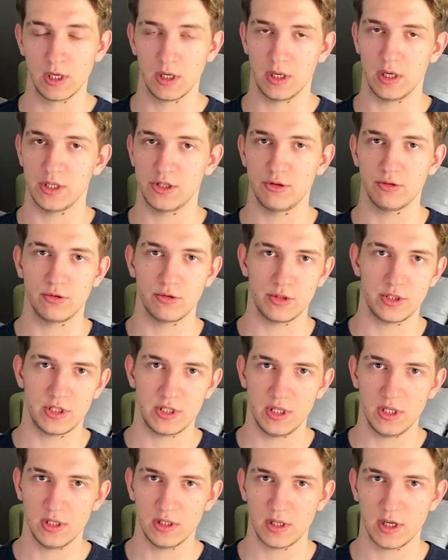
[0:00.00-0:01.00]
As you could
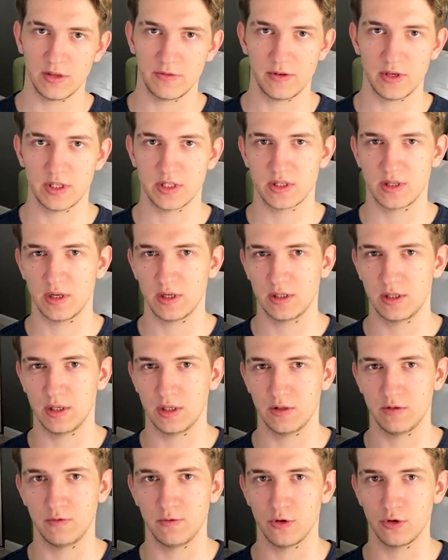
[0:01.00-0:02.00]
see, like they
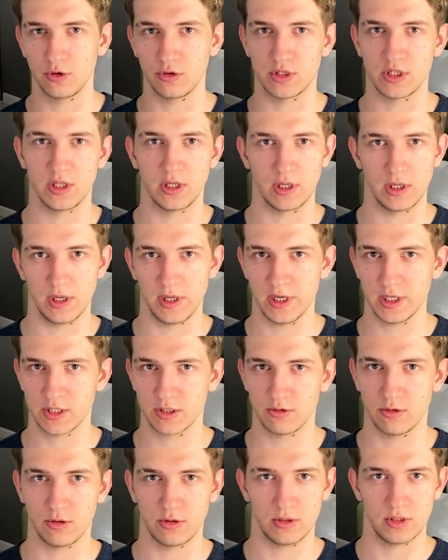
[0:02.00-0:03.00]
started focusing less
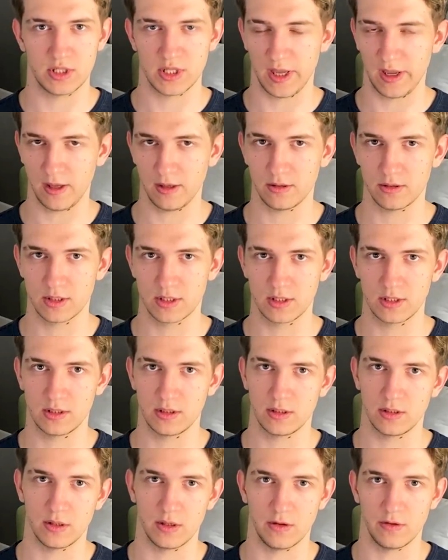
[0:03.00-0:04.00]
on sales.
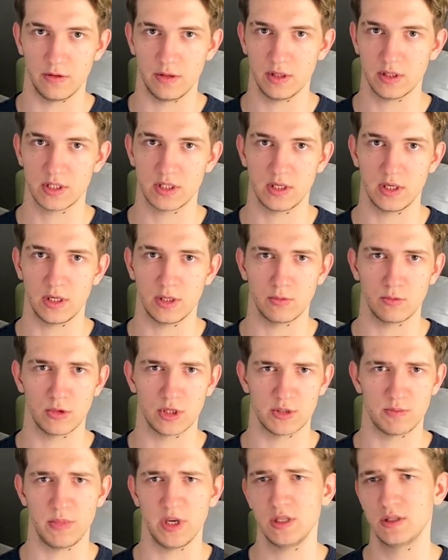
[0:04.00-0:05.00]
This thing
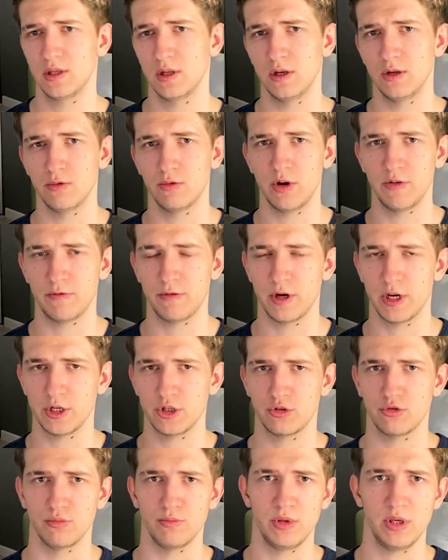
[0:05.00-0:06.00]
was basically
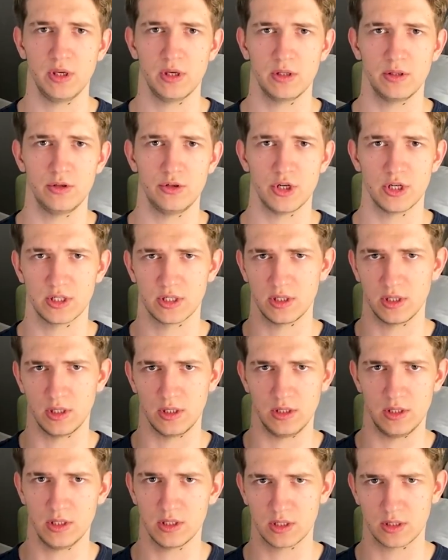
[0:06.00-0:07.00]
refreshed to be just a
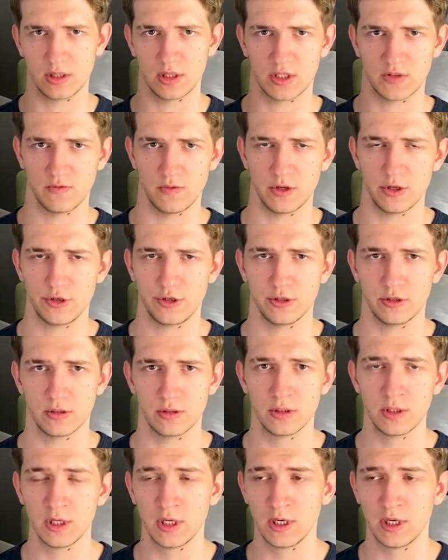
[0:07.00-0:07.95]
diskless version.